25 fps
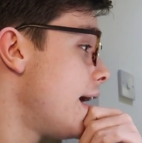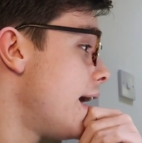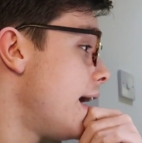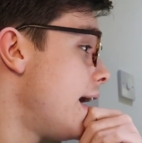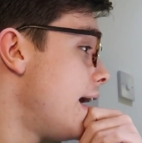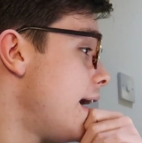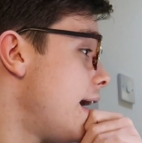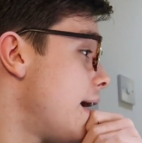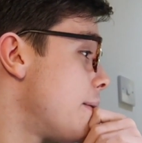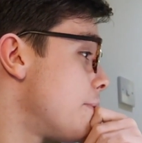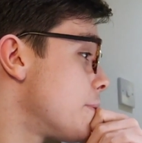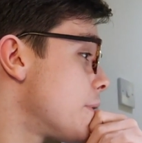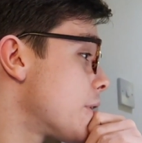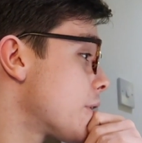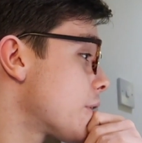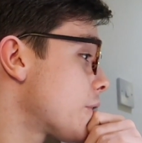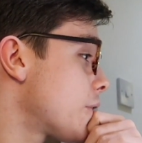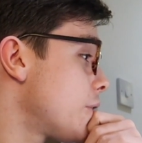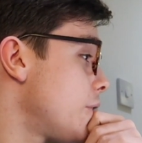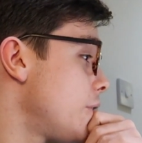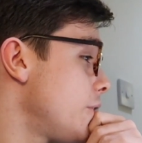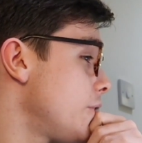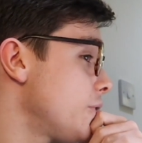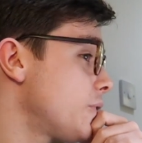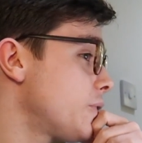Um,
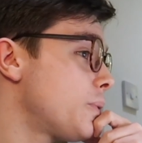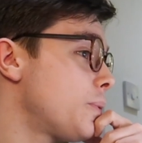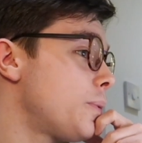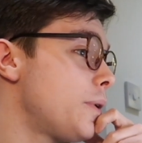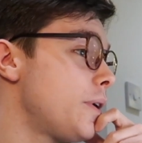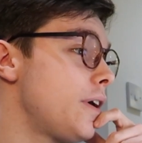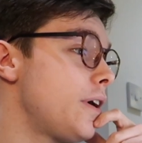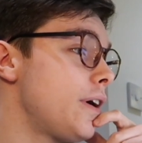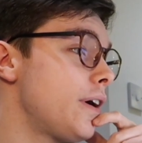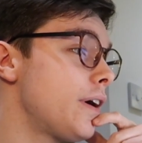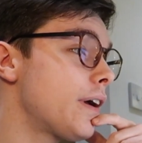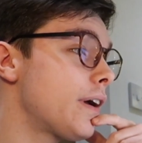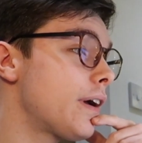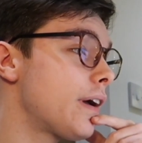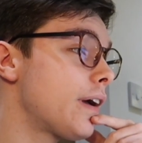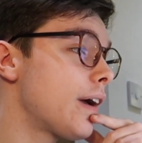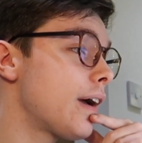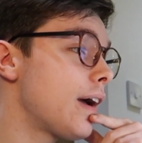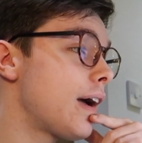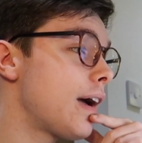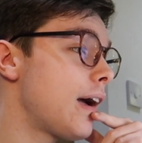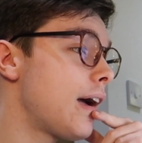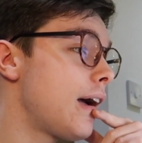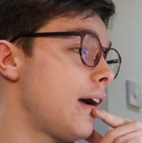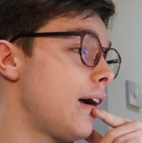coursework,
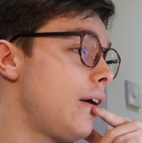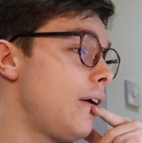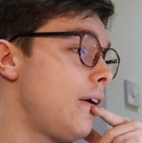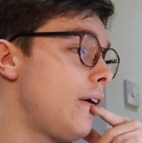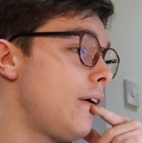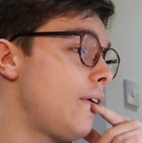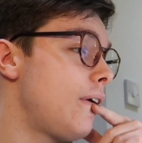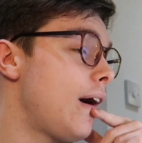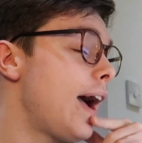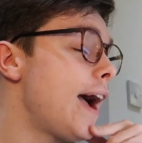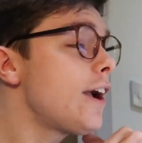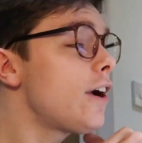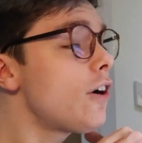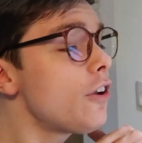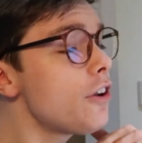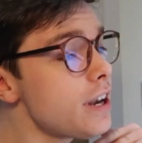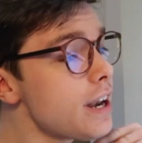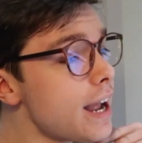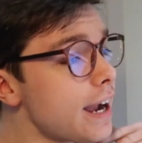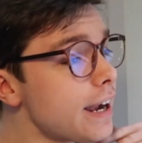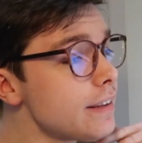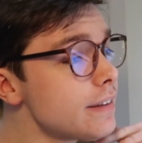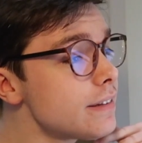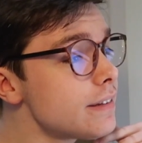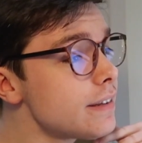oh, I got
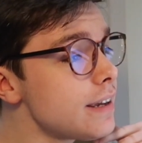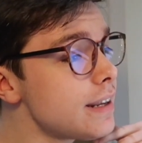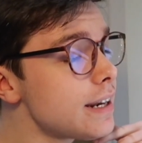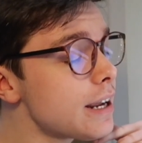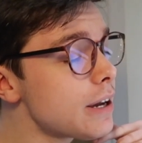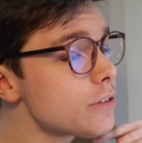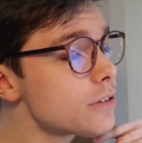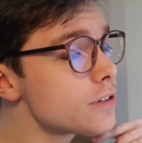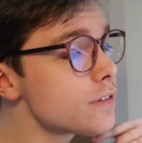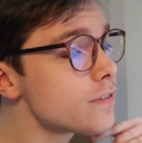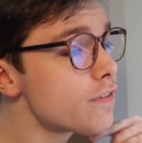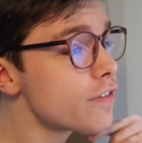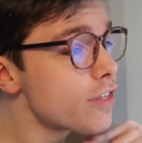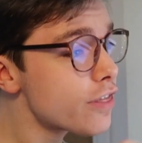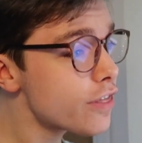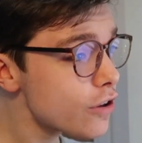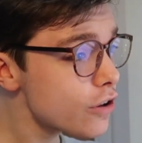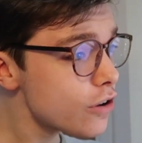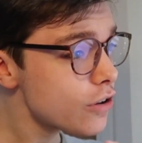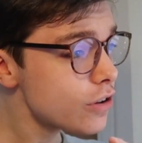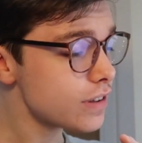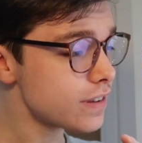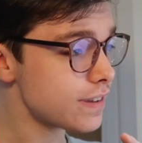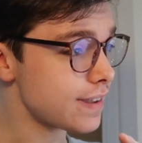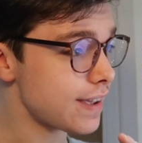19 out of
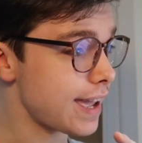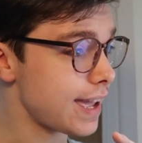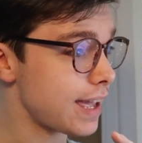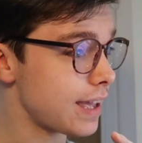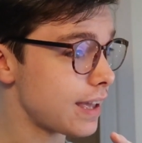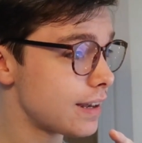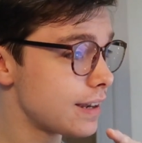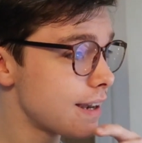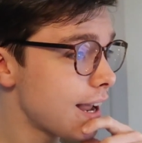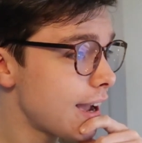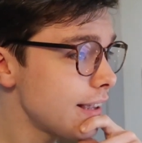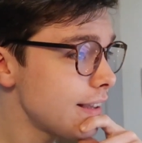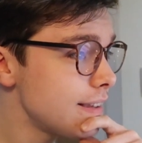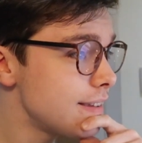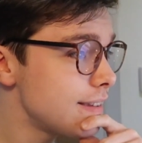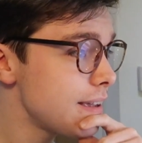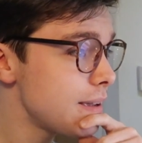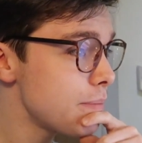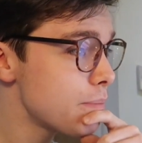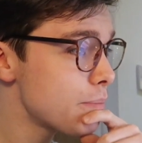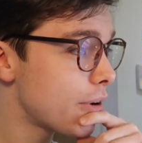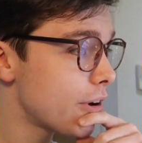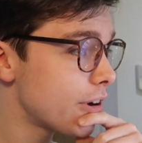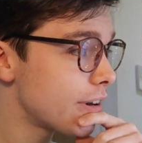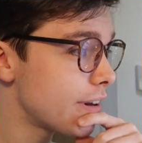30.
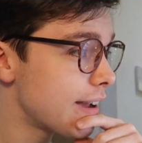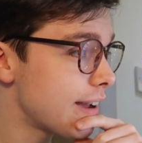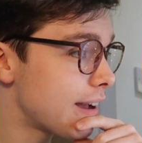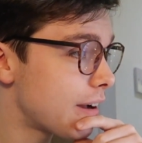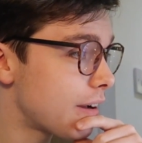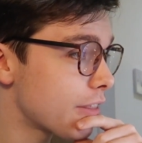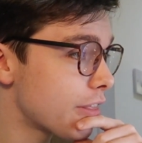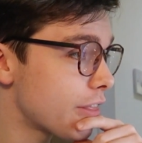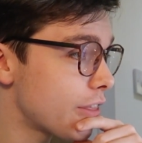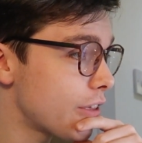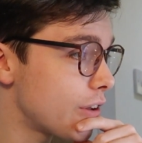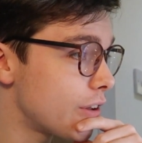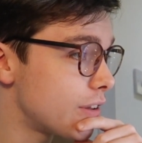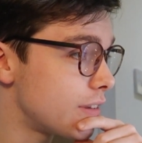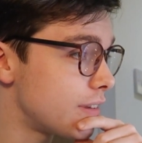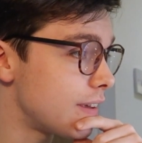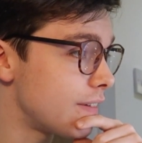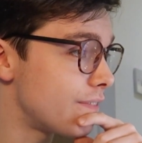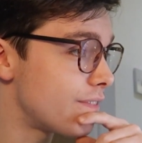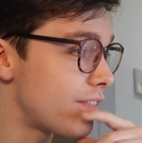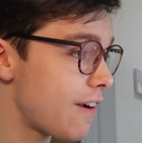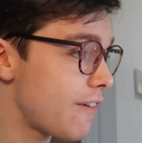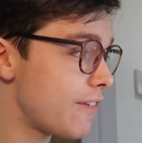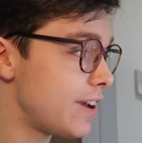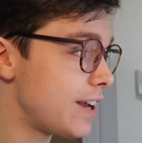19.8 out of
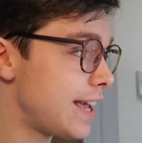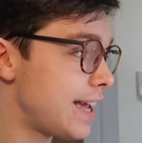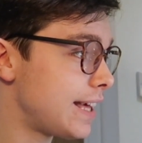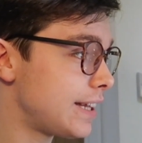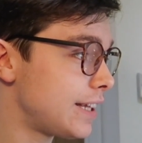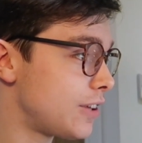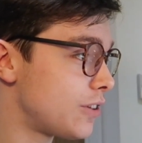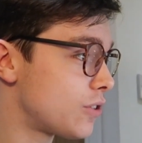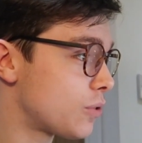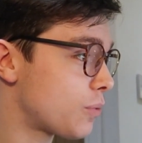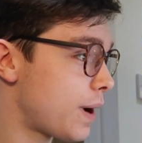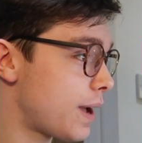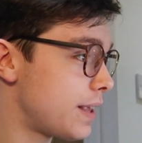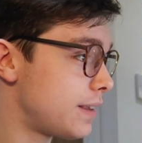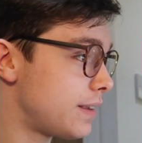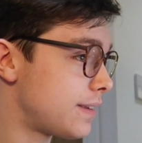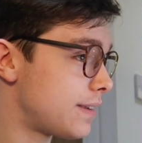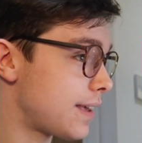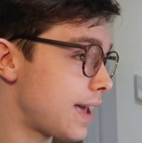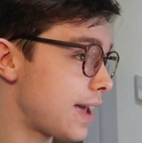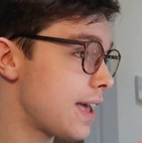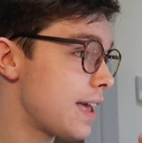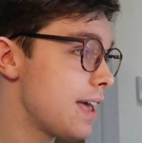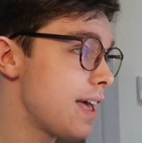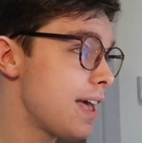30, very nearly
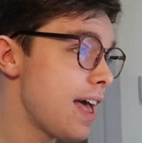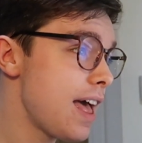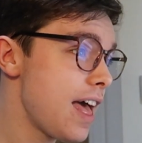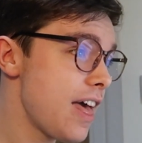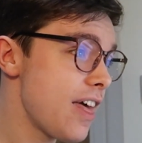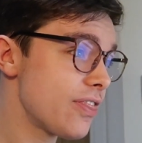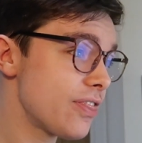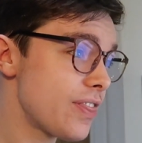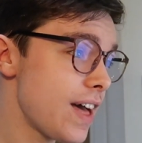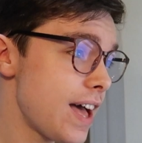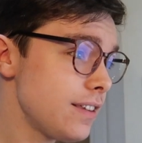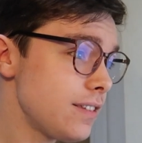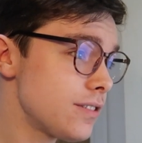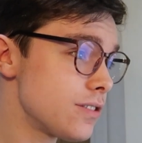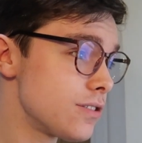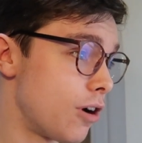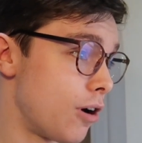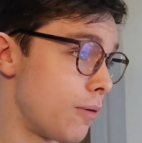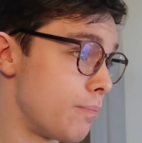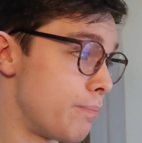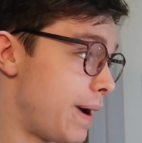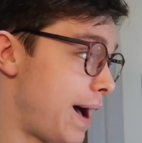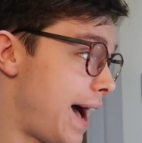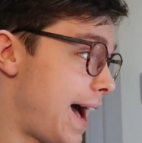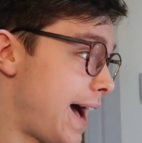20. That's
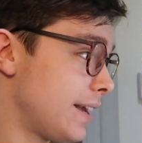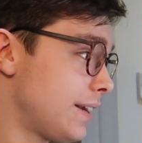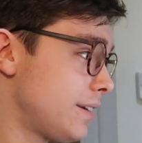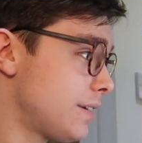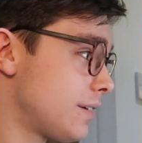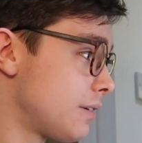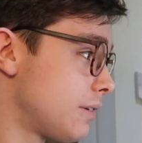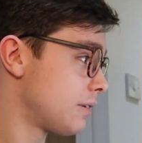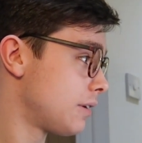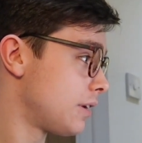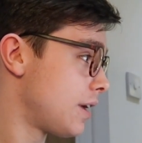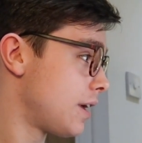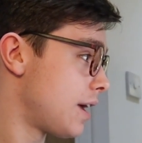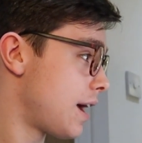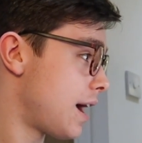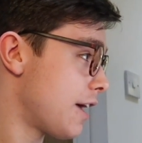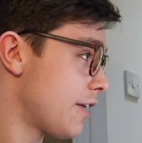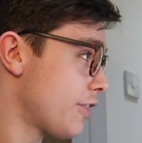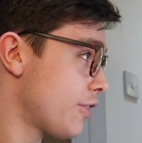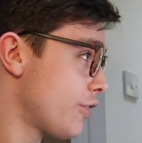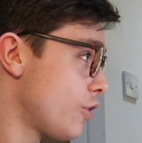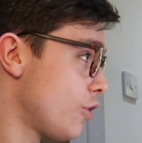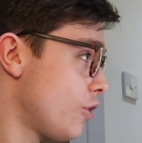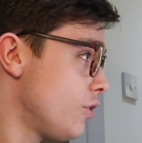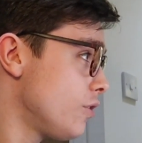not bad.
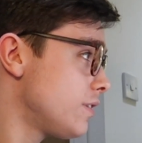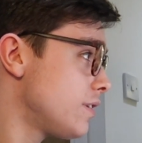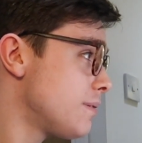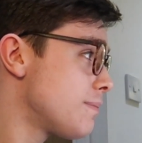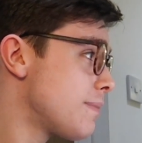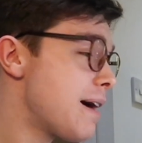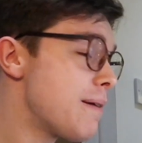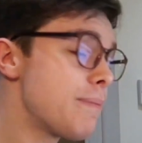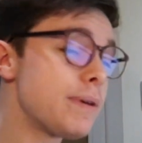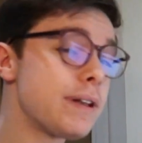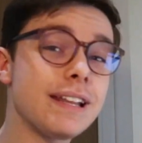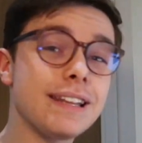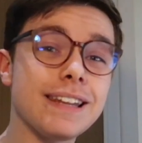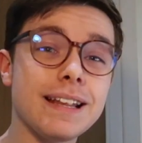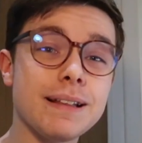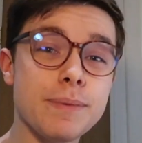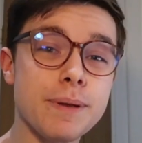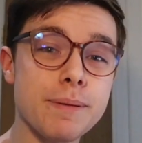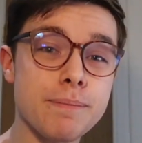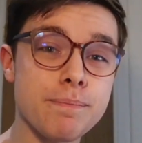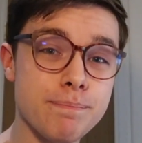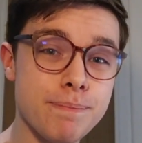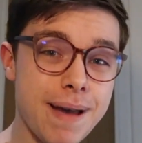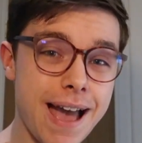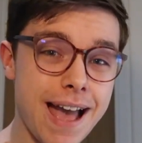I thought it might have been a little
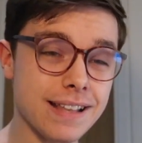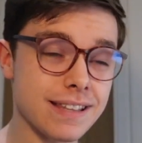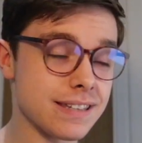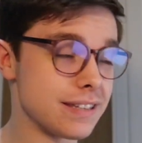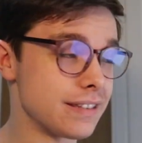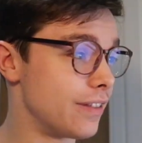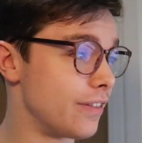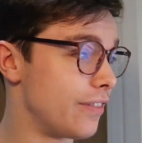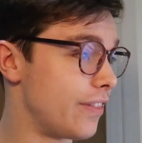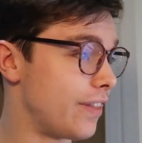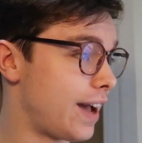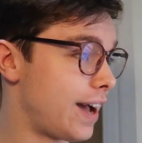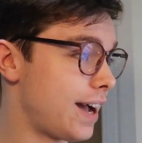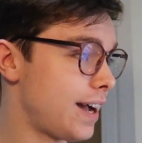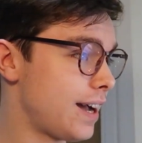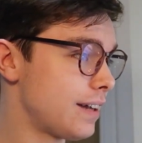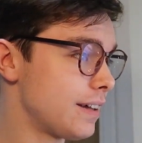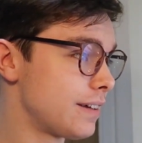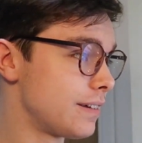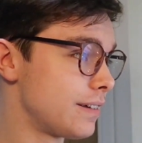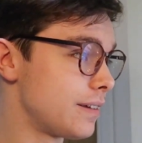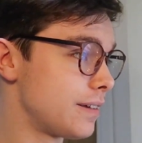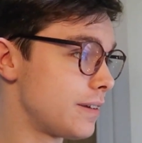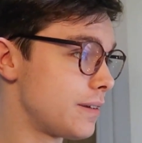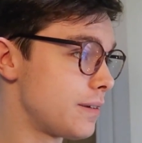bit better than
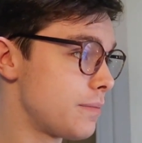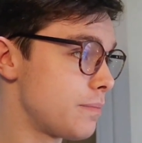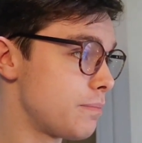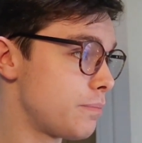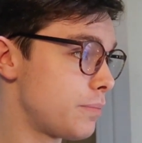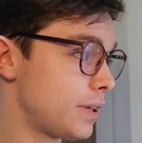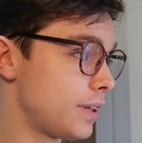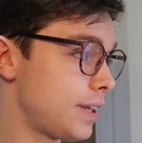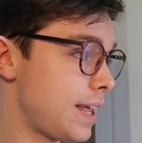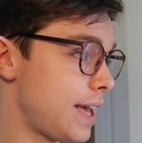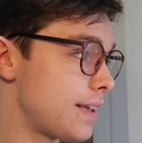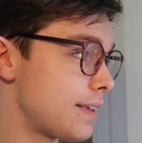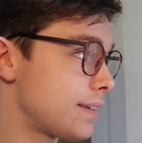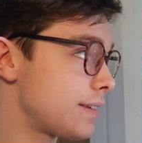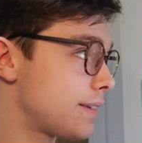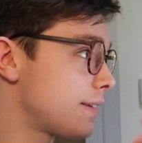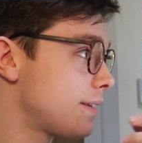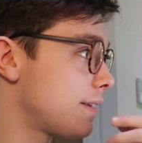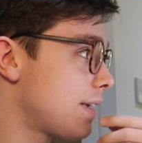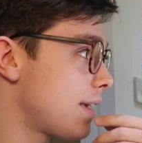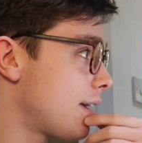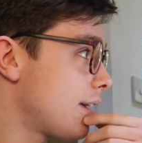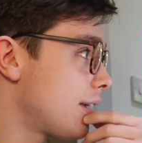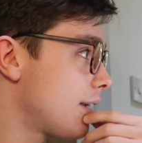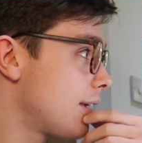that, but
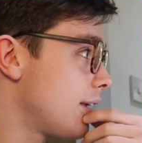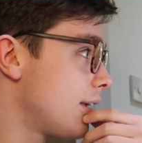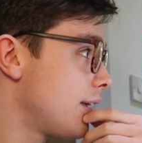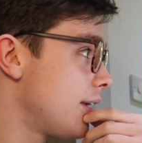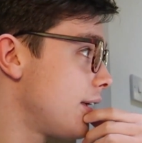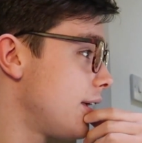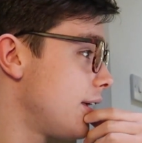let's, uh,